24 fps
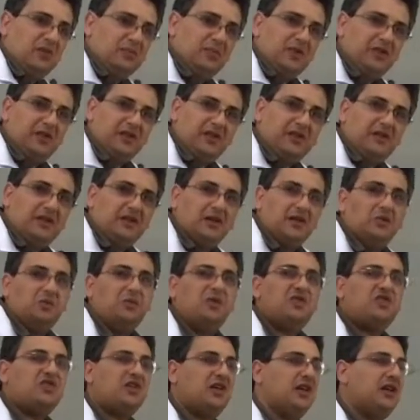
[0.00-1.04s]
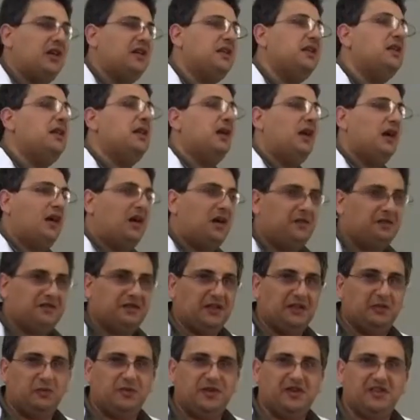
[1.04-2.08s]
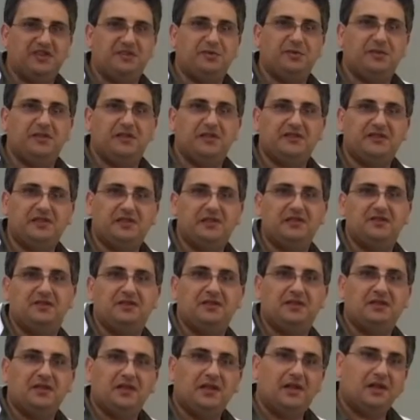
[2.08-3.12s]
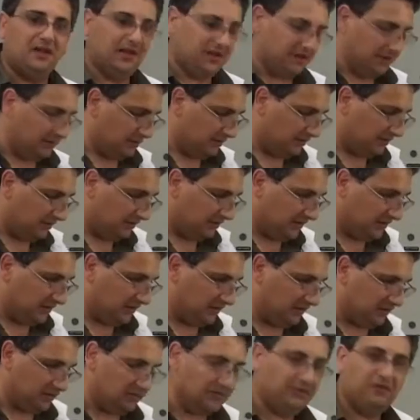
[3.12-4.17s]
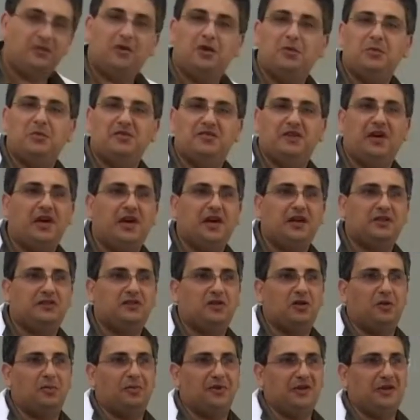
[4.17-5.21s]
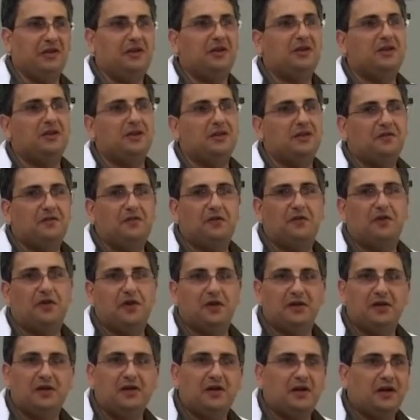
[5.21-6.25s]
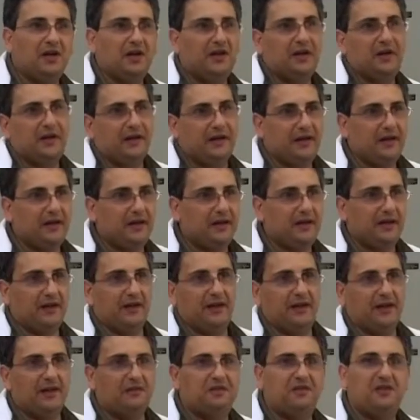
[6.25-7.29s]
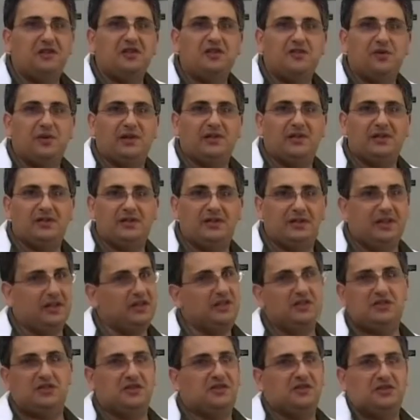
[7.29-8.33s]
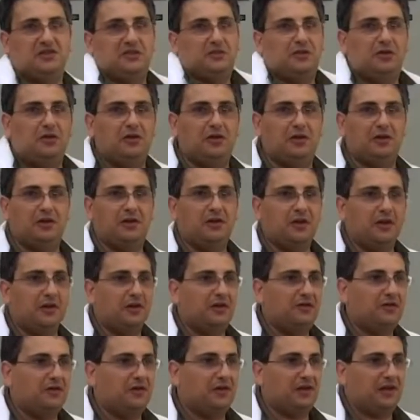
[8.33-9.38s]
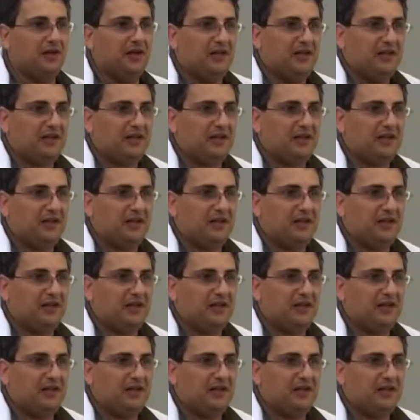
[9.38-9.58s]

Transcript: memory, which can afterwards be retrieved in the form of a hard copy for eventual litigations or for